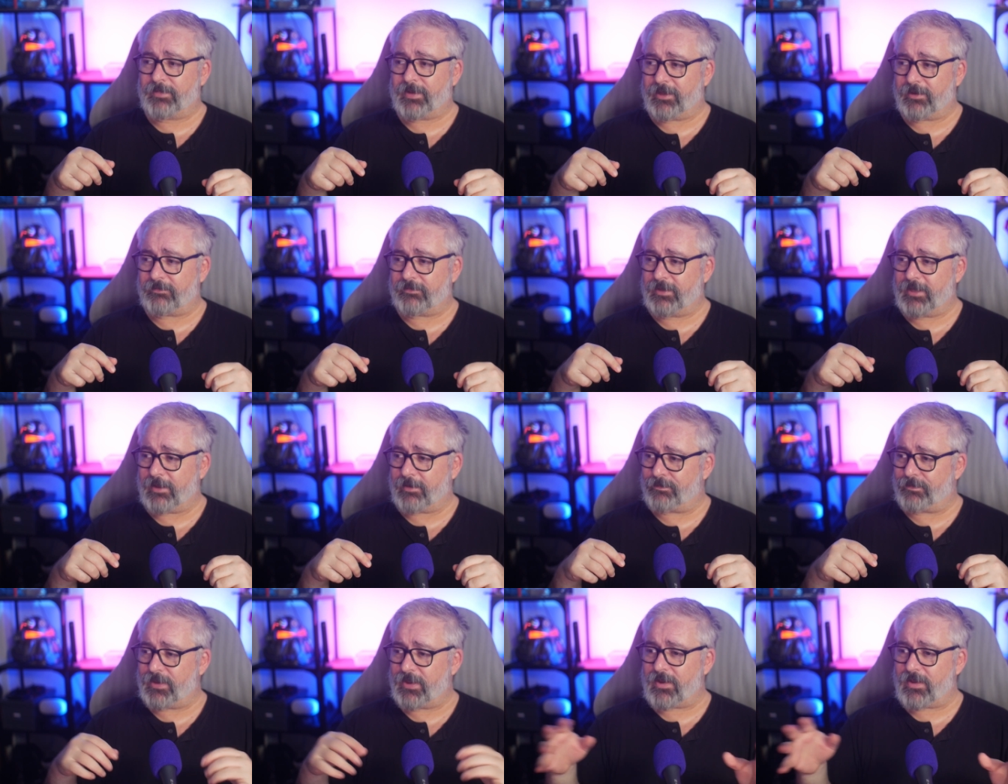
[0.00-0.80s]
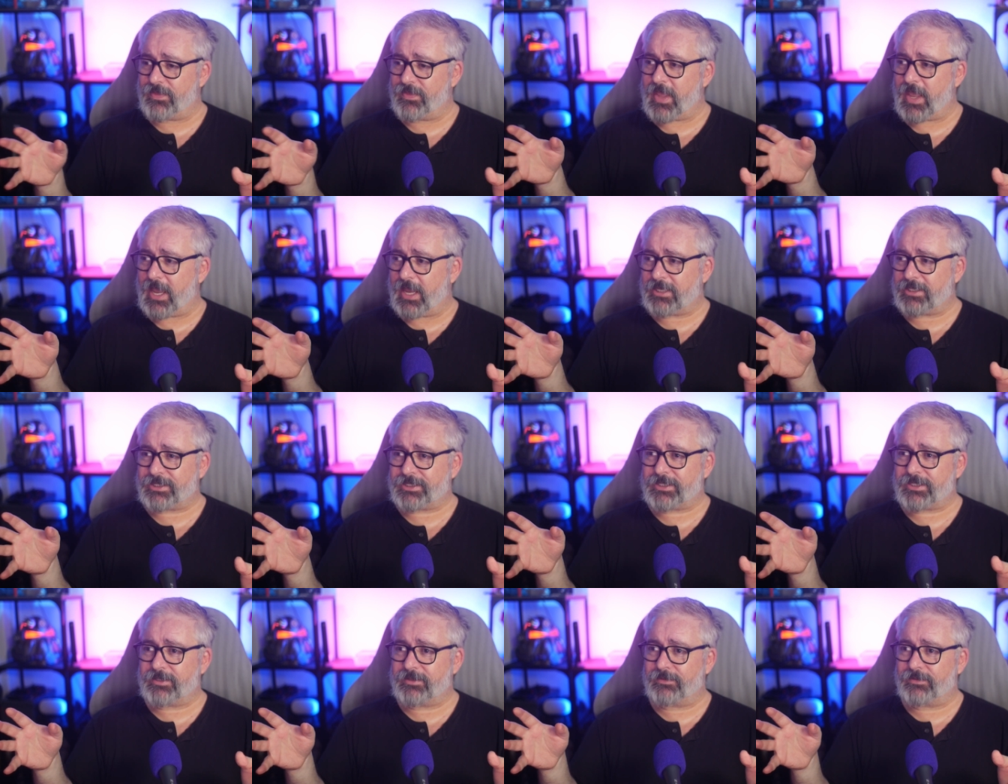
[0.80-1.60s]
But yeah, beyond
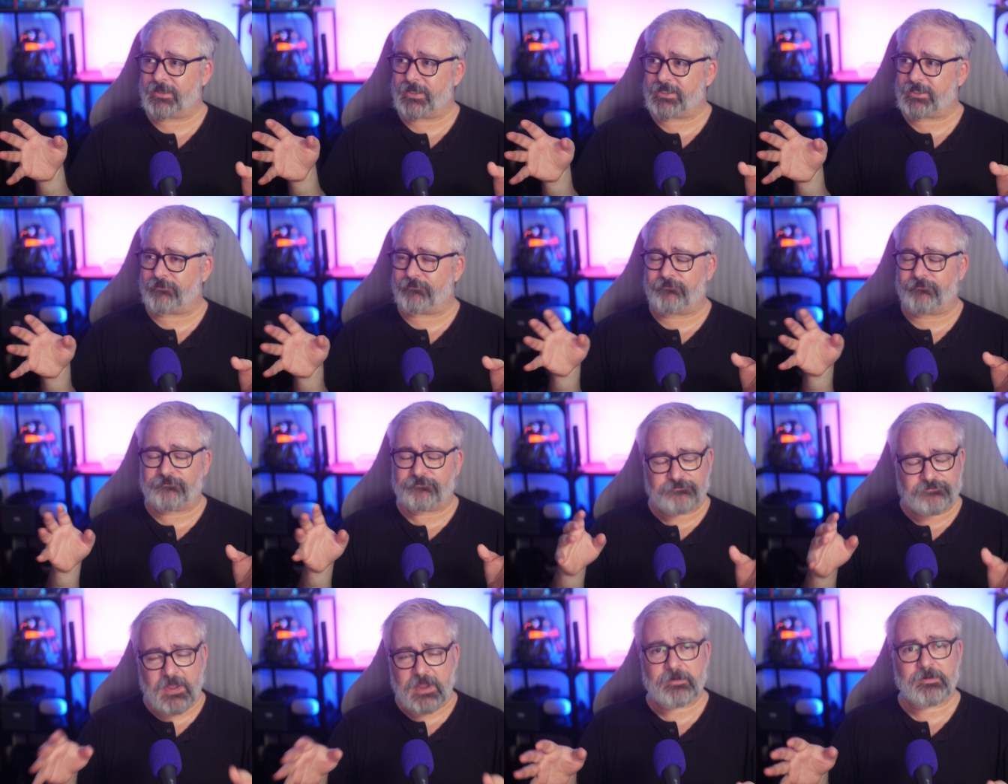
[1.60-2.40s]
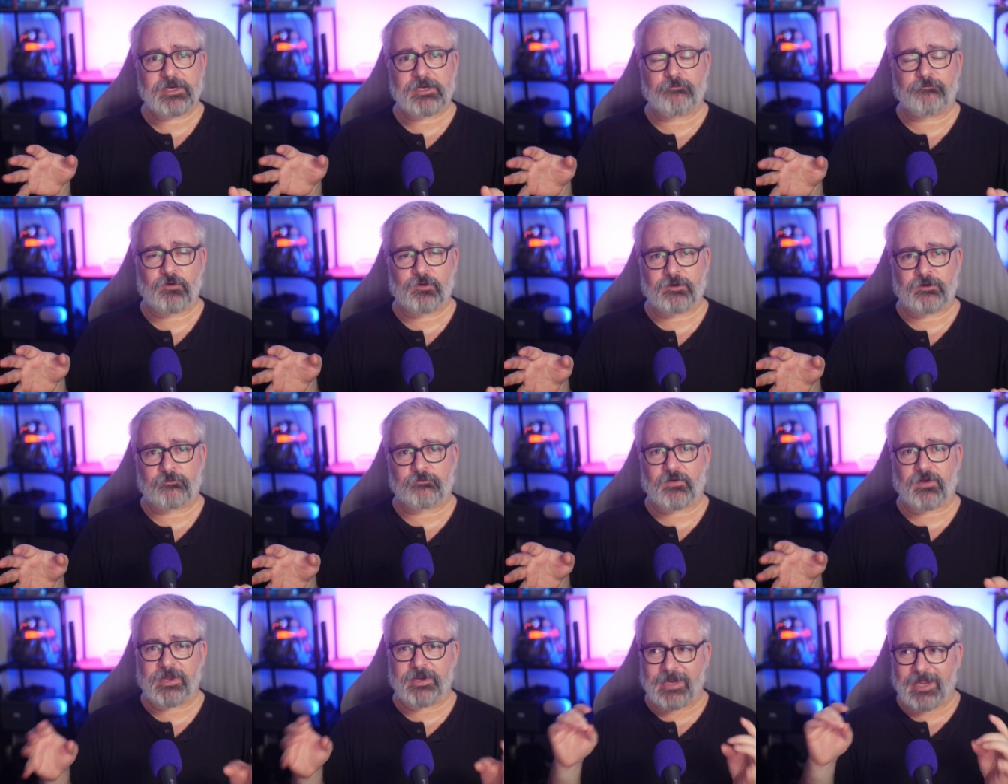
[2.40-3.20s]
that, it's very difficult
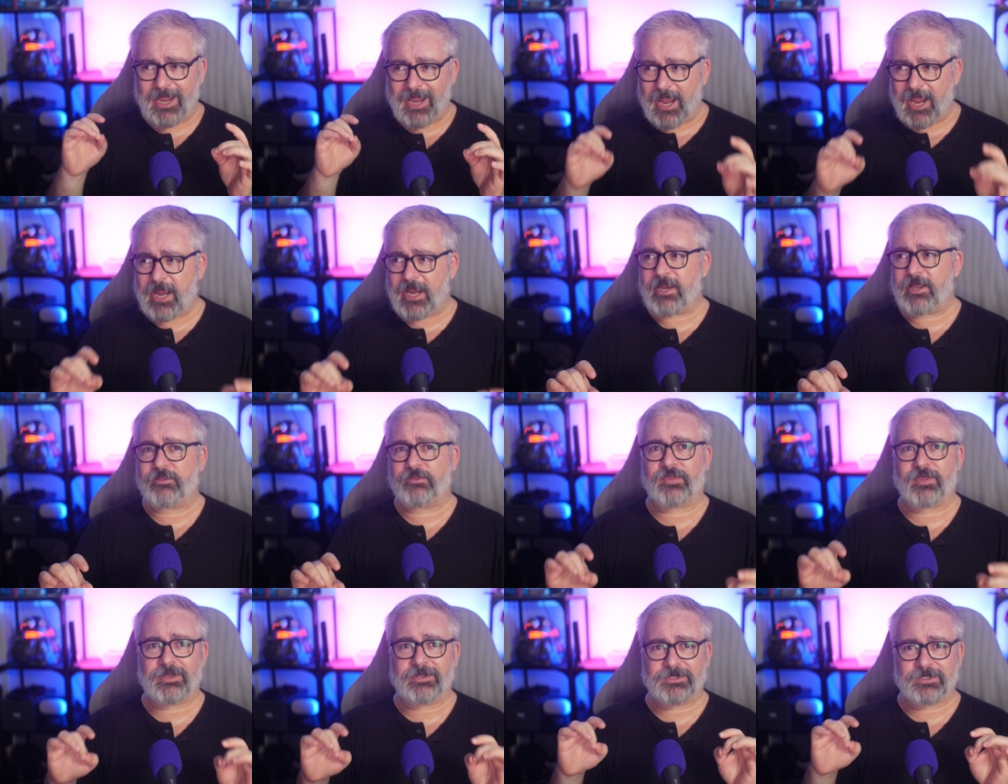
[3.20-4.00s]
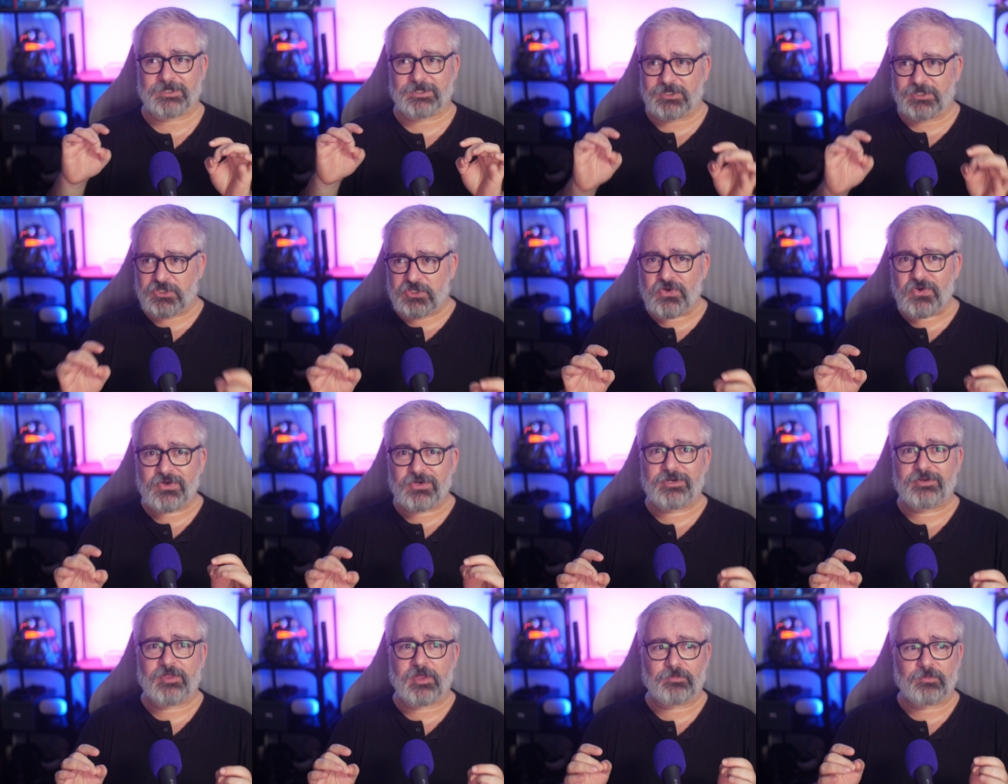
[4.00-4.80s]
to find anything just
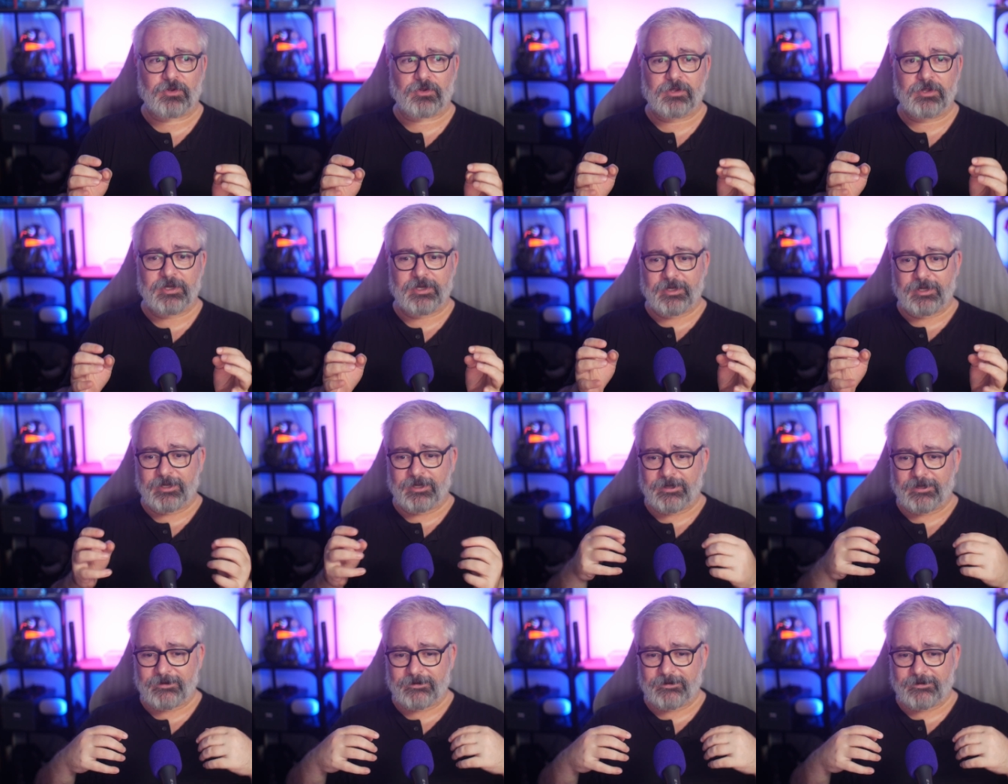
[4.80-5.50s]
good that will